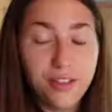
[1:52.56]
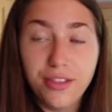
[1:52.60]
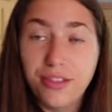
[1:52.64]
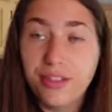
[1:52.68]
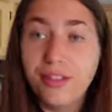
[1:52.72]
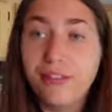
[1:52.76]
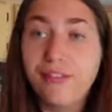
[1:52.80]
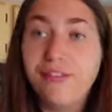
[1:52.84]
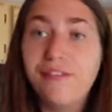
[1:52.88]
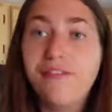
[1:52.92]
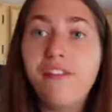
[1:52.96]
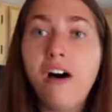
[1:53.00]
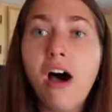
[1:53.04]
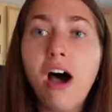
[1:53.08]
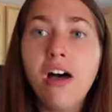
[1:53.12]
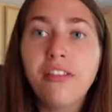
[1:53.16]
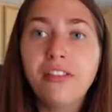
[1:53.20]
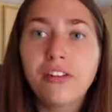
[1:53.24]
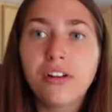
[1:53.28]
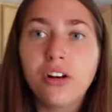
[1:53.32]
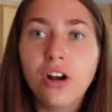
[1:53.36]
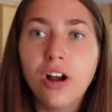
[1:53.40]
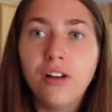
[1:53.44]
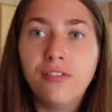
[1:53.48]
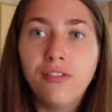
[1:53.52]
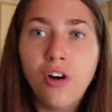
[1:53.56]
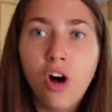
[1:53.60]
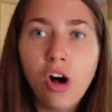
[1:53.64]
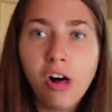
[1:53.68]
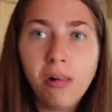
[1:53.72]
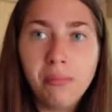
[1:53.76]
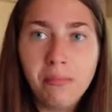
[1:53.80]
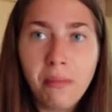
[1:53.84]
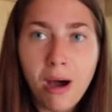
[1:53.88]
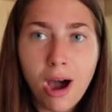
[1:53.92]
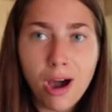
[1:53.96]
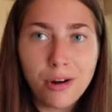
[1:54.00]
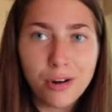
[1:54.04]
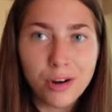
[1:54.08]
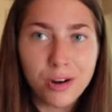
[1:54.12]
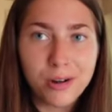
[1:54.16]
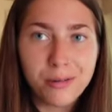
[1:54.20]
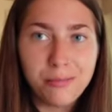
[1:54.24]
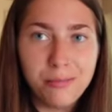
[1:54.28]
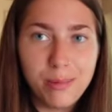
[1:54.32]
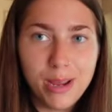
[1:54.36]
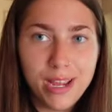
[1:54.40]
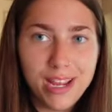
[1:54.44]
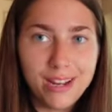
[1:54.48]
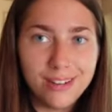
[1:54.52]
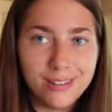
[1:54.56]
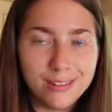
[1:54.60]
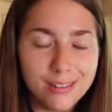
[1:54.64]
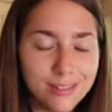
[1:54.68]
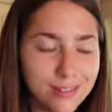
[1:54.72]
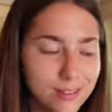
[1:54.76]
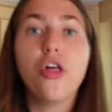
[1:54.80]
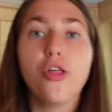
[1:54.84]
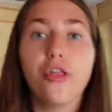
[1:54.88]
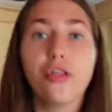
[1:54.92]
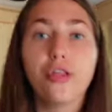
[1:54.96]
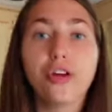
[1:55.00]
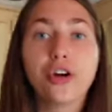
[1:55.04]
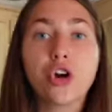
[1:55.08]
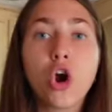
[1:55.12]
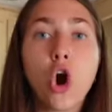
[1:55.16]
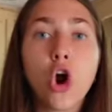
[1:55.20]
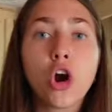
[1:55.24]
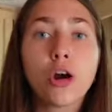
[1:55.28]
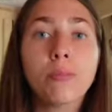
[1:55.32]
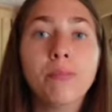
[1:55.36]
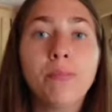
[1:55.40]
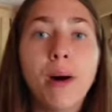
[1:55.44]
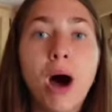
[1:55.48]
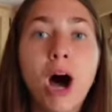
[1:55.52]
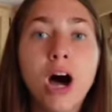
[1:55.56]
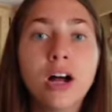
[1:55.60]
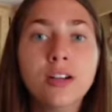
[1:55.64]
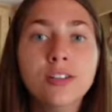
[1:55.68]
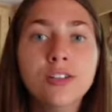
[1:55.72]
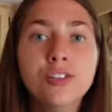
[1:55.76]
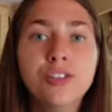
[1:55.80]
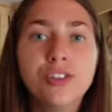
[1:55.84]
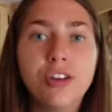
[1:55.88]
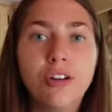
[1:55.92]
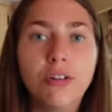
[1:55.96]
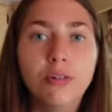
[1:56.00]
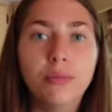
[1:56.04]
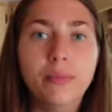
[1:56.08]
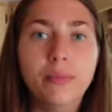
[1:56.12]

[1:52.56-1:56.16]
The father of all modern beans. The garbanzo